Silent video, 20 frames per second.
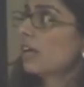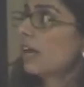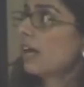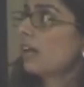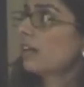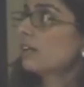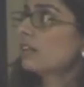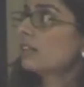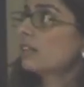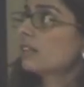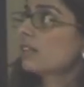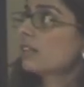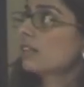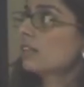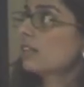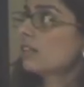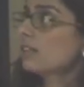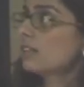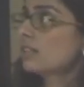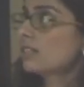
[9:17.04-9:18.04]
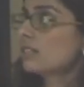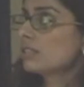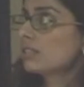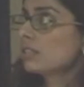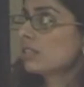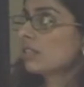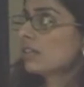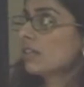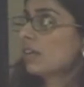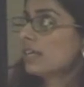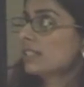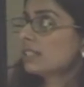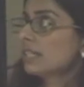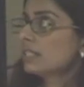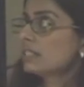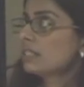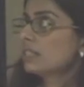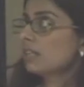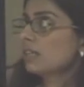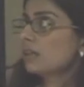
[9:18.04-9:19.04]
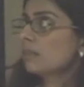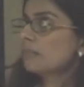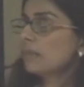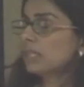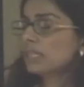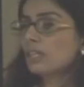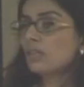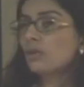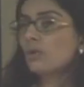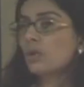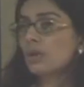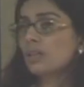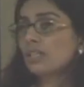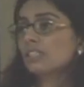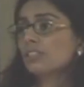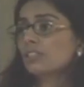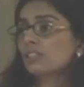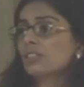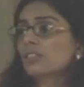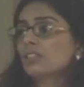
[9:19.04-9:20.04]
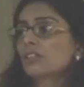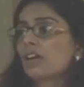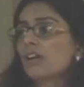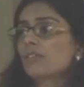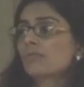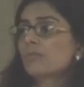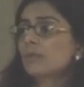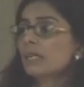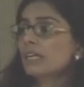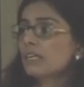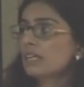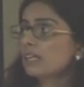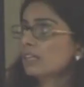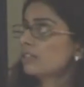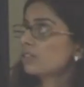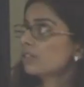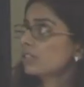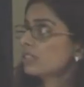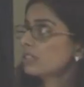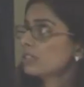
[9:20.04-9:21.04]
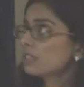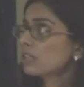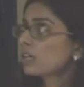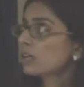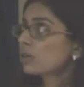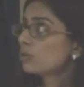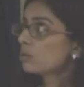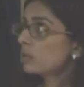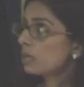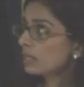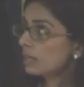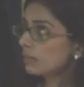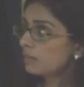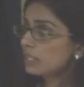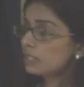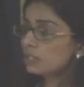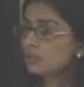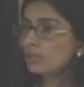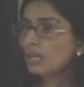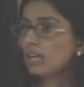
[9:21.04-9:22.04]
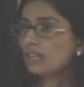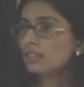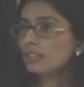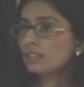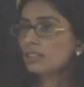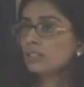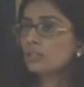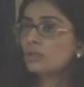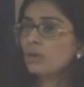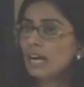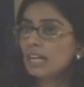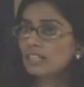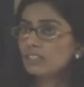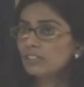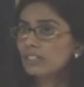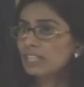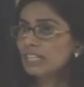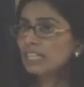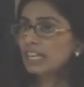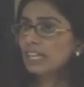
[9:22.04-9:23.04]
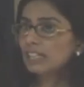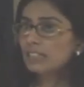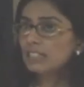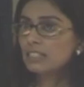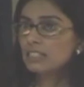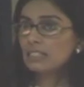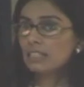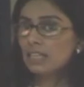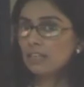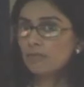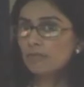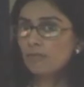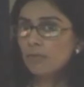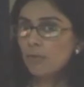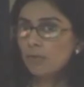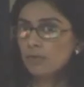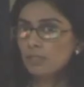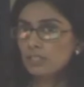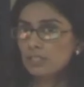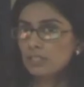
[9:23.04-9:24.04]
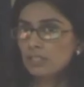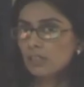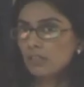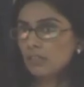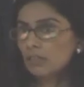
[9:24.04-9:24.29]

And there's, as I said, a budding coalition of BRIC countries who are coming together to actually get this enforced.